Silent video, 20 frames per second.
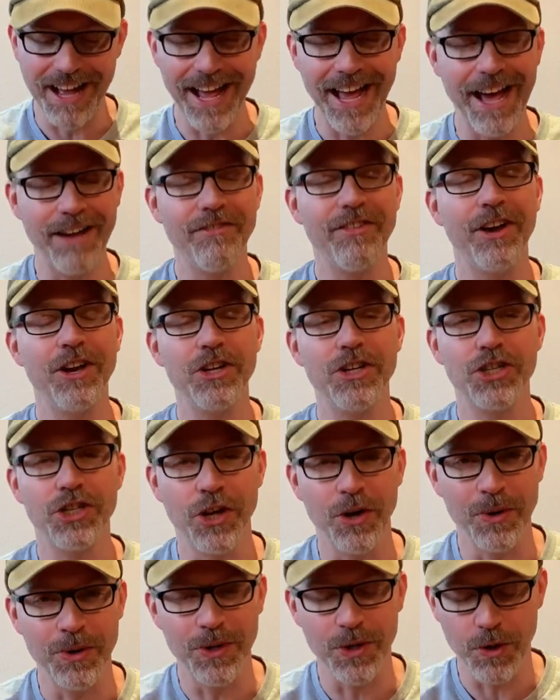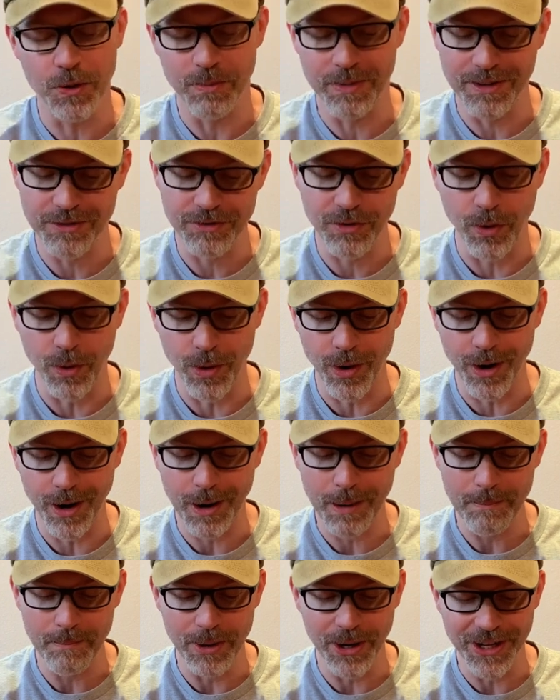I have shown you
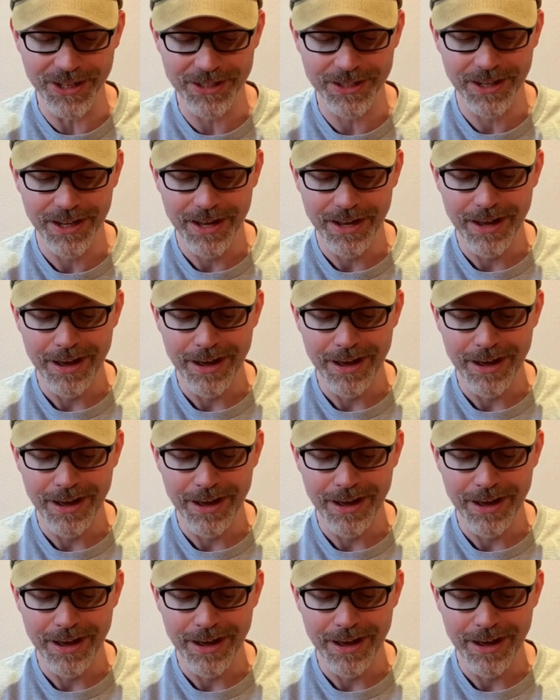before, but